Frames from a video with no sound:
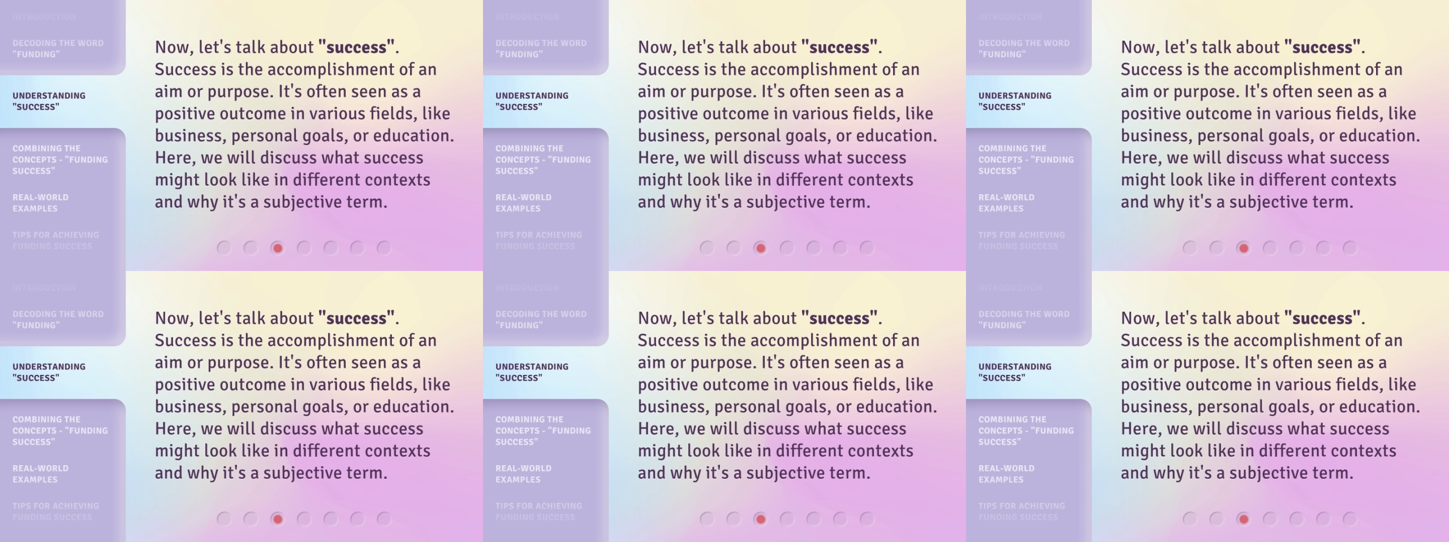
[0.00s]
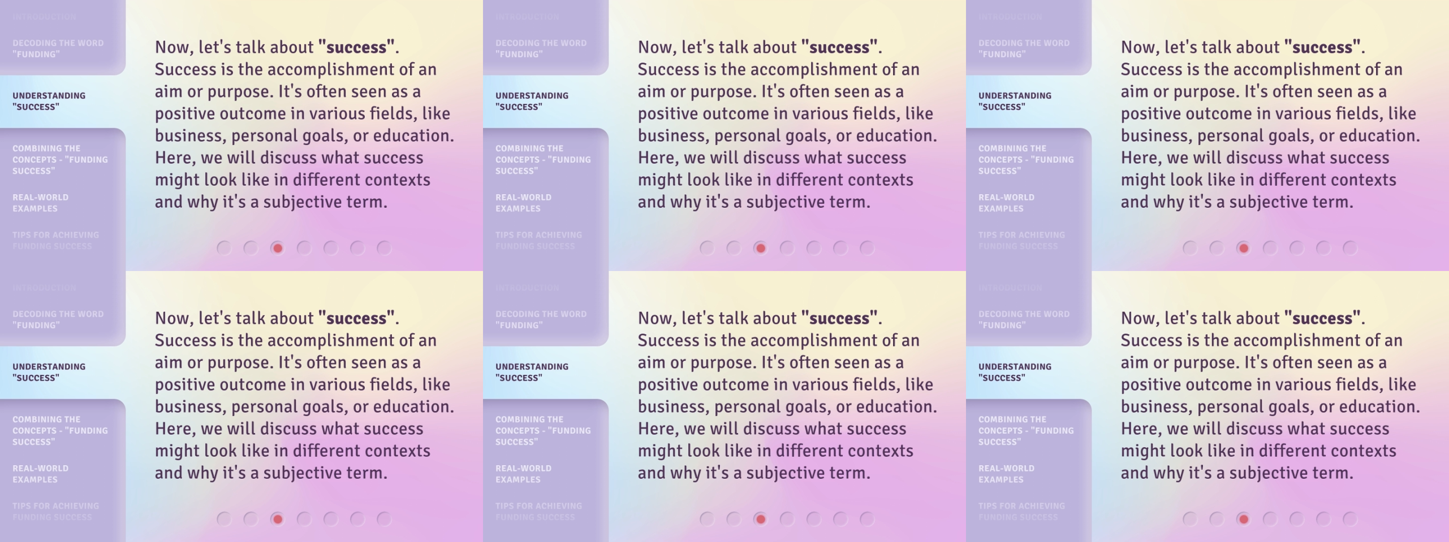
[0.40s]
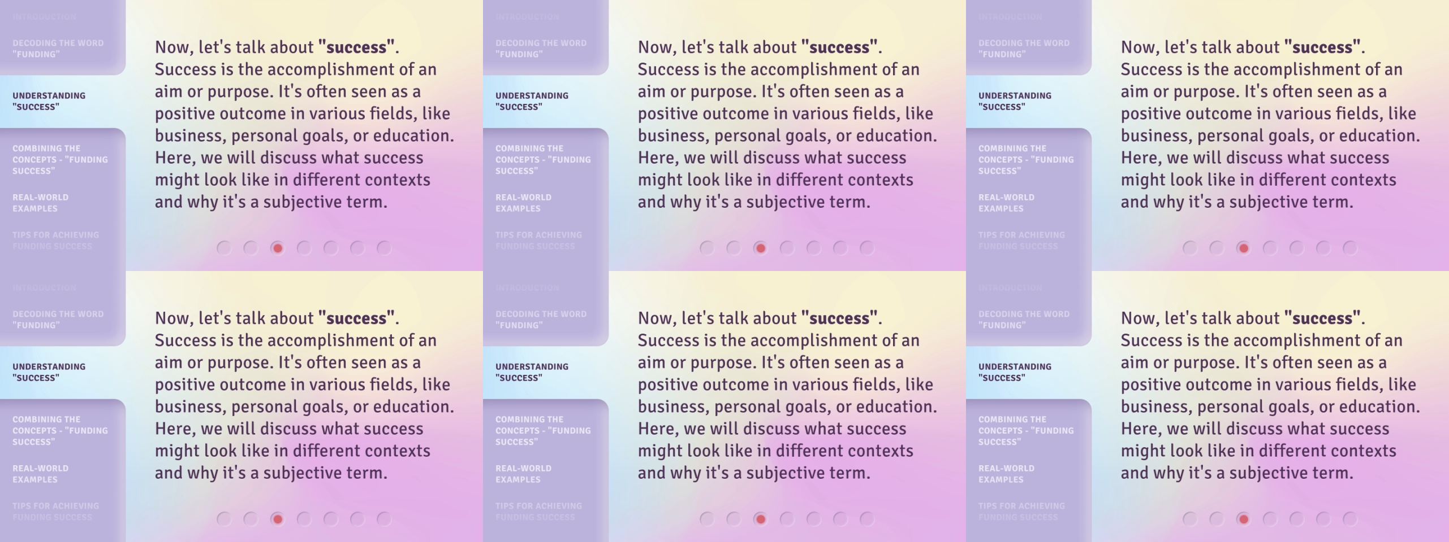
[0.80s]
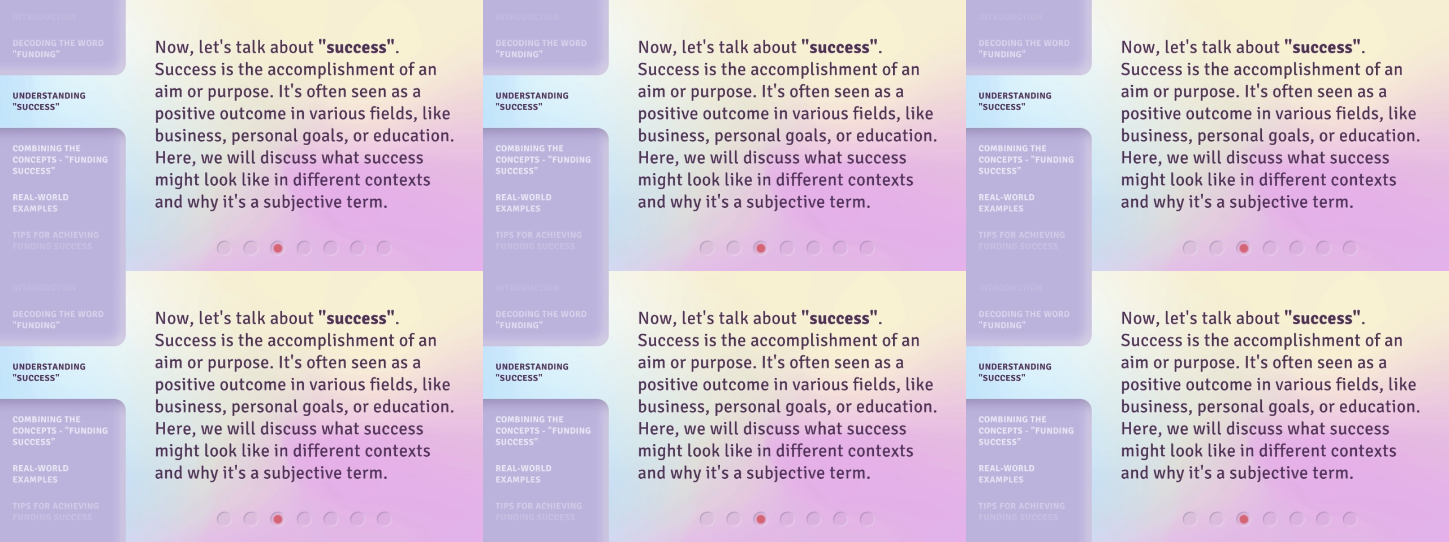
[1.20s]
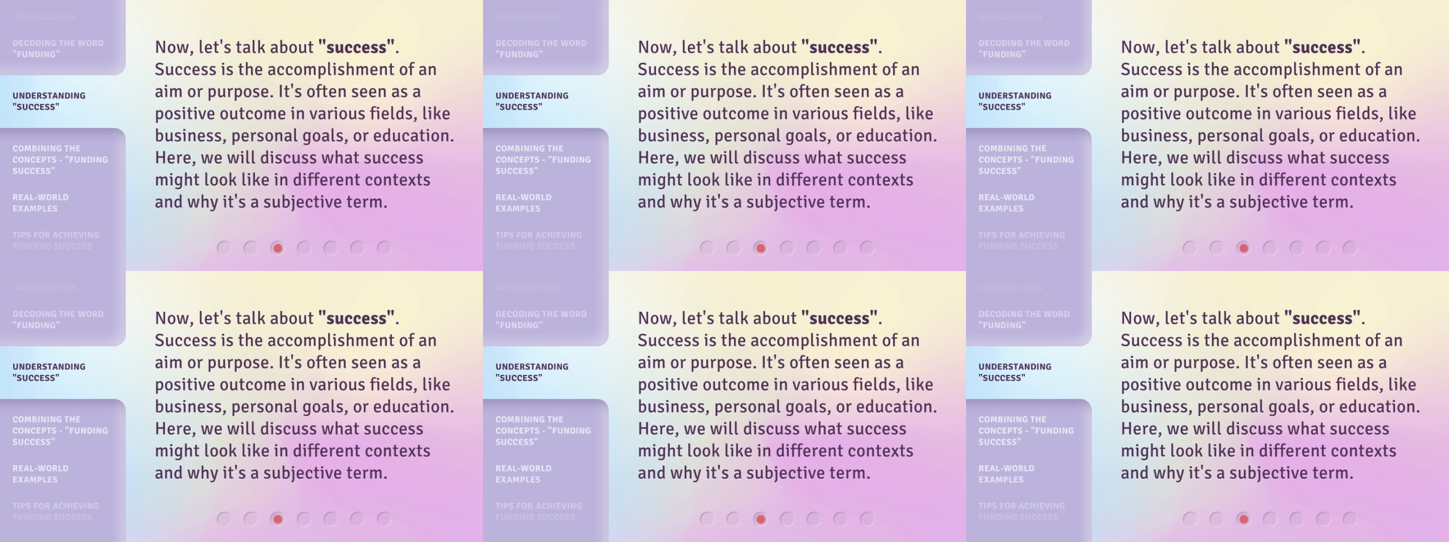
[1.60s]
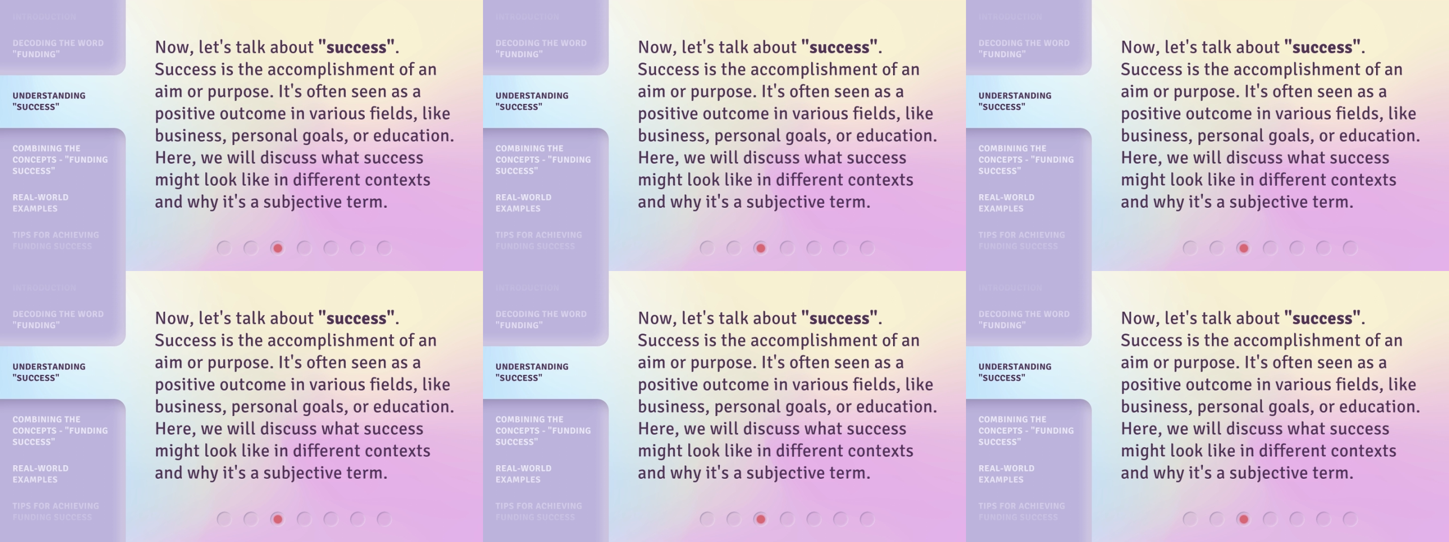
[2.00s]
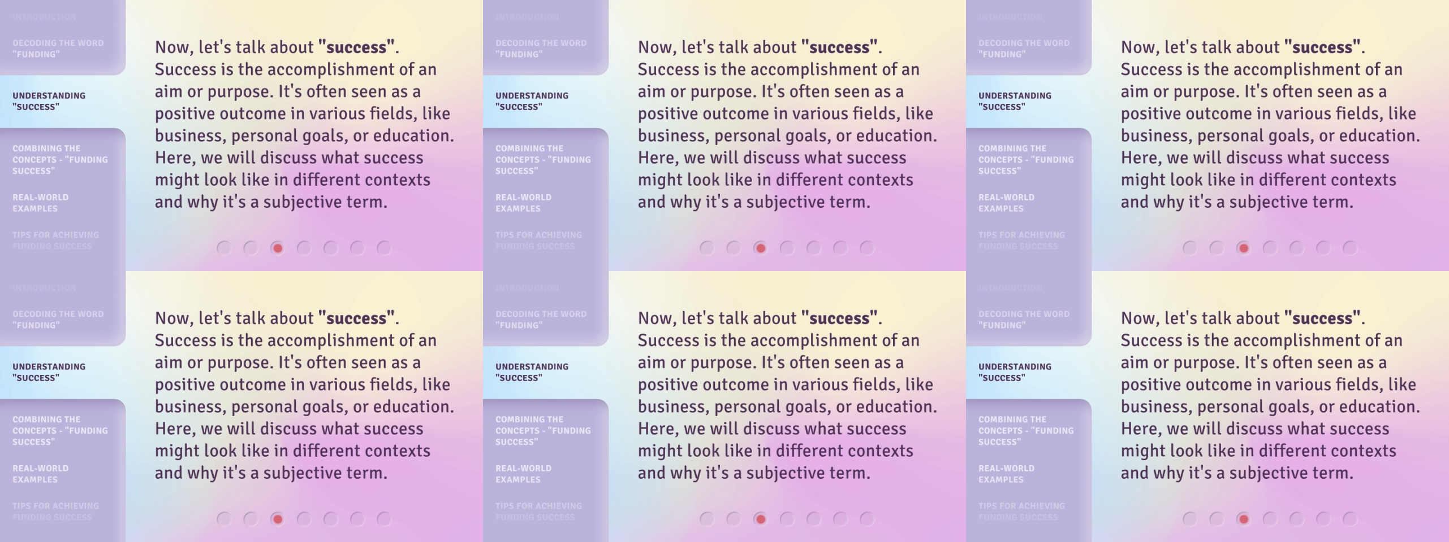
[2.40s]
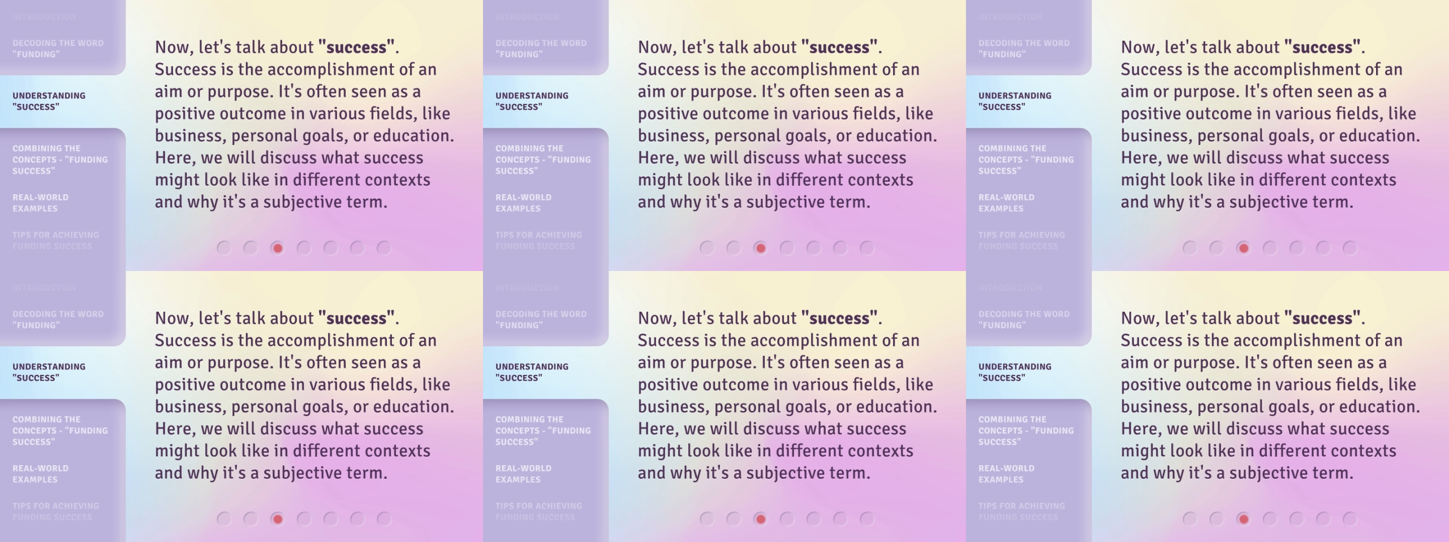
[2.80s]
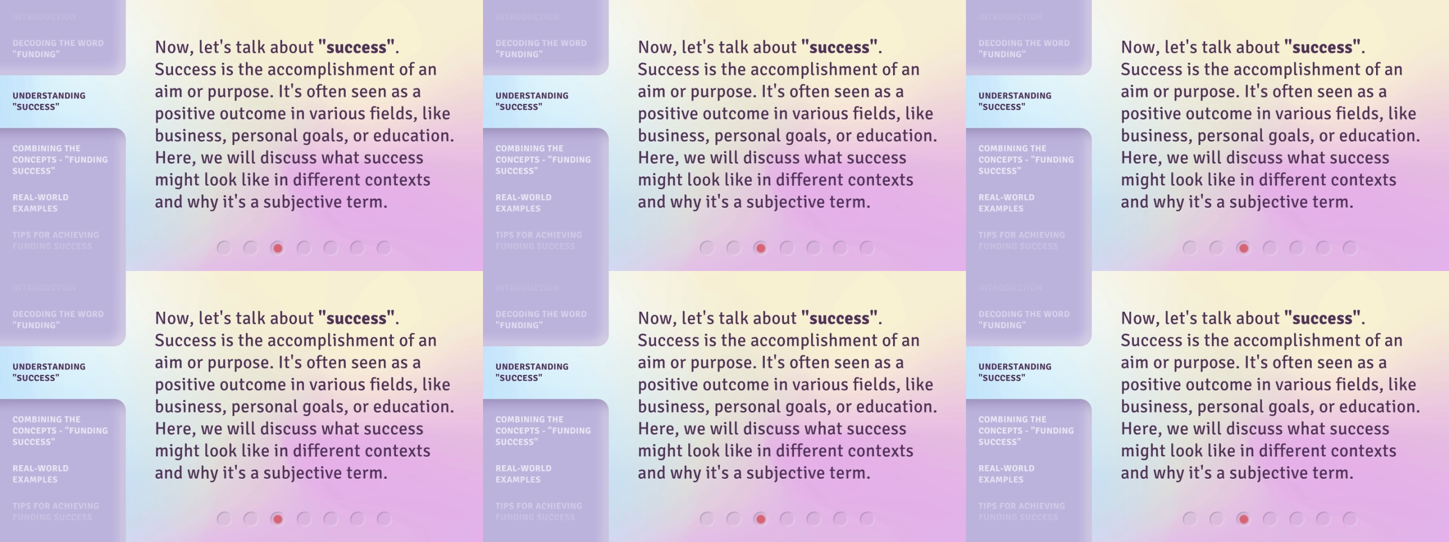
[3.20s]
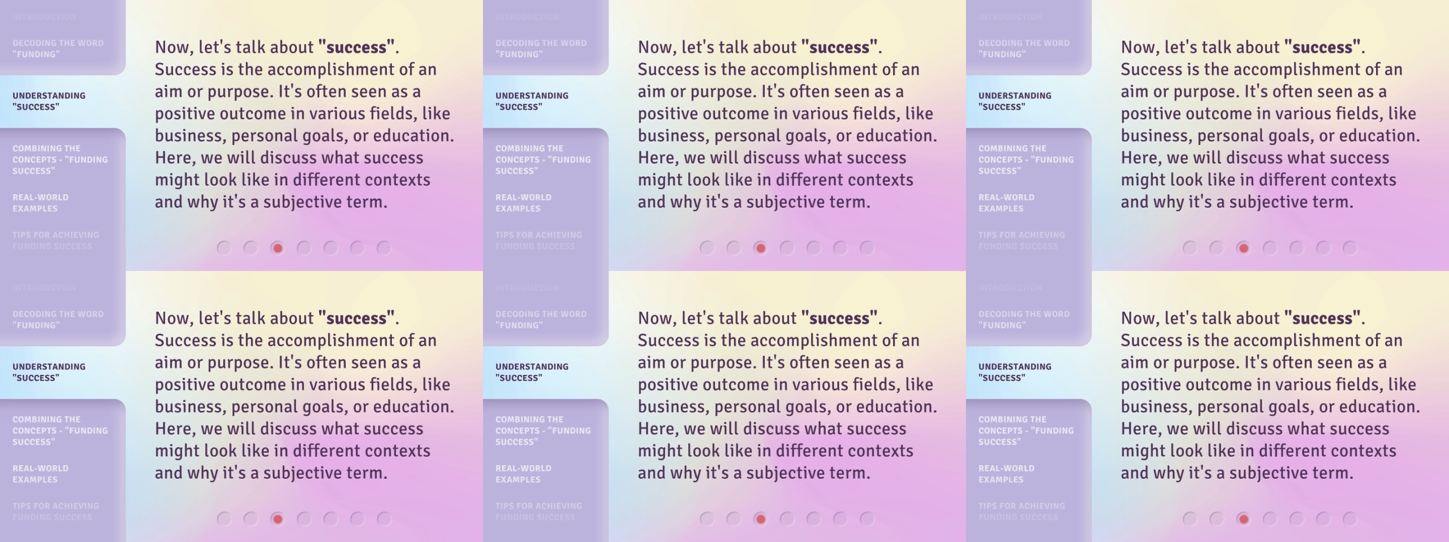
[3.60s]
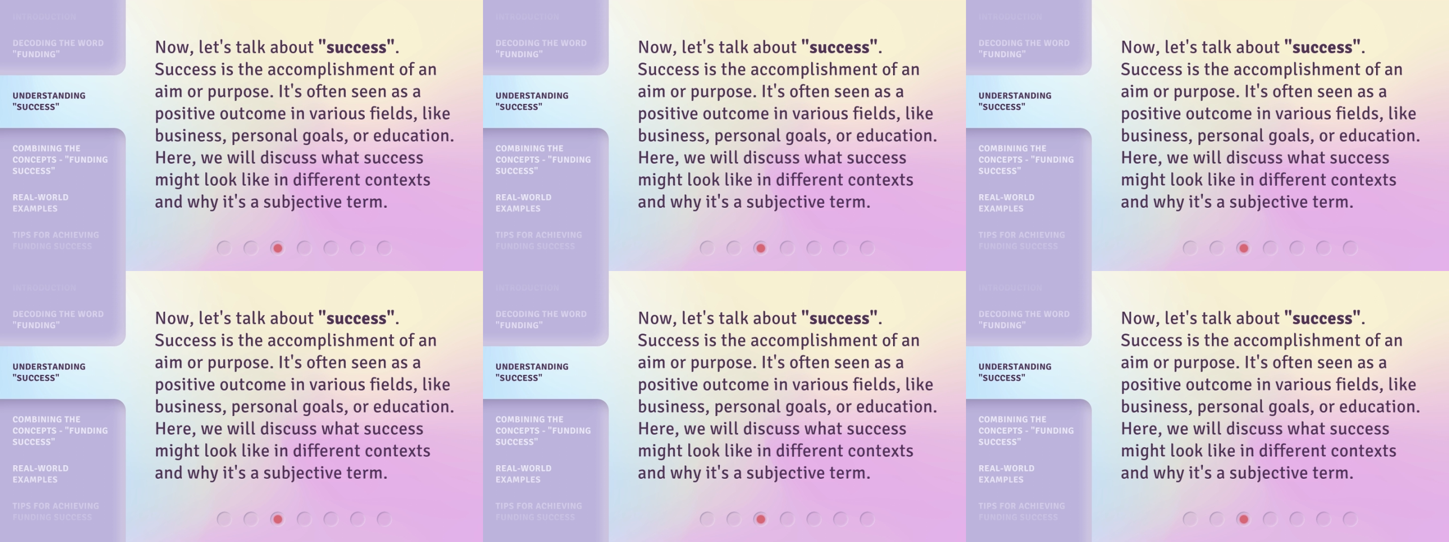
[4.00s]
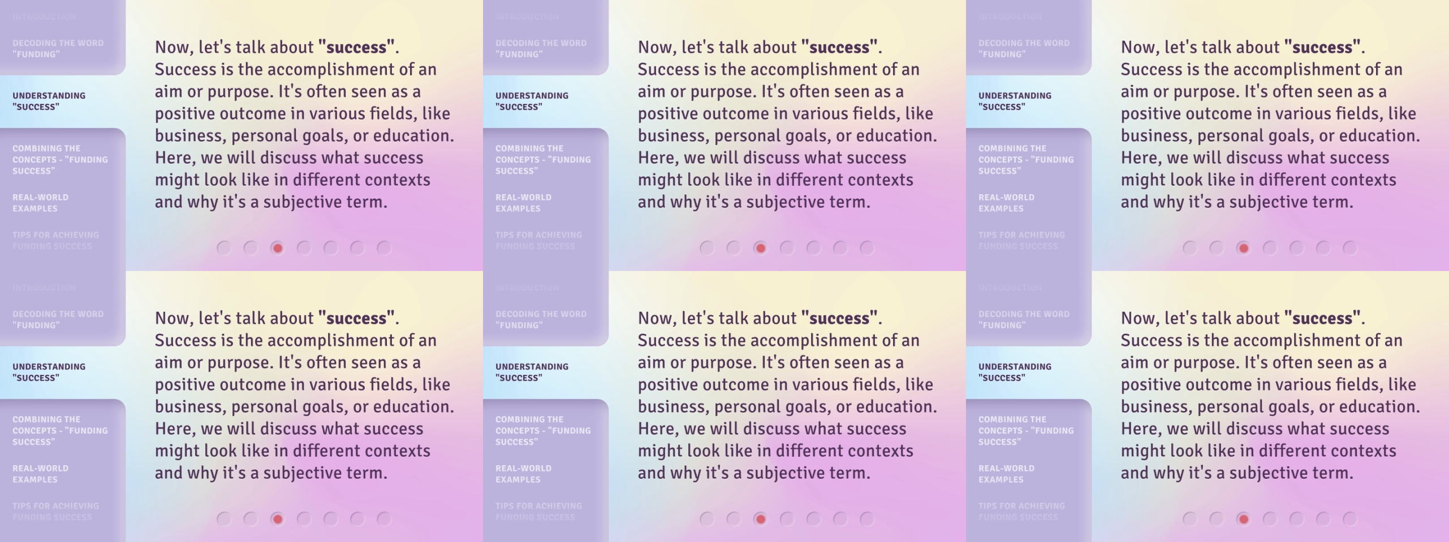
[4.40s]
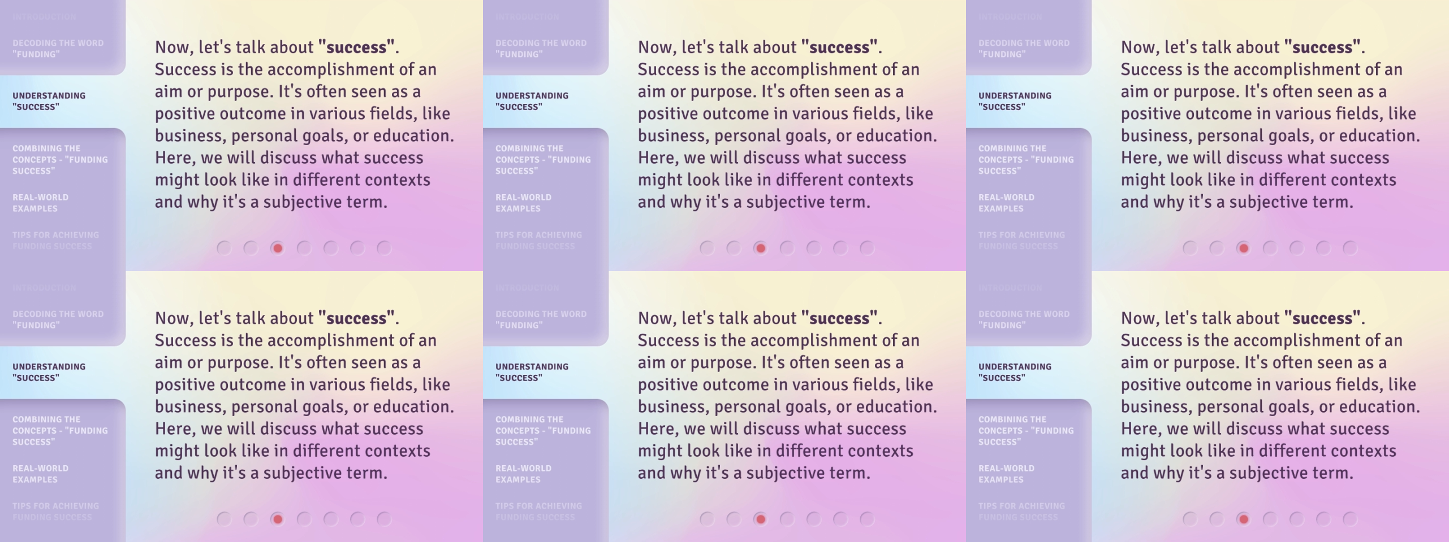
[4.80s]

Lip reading: (no speaker visible)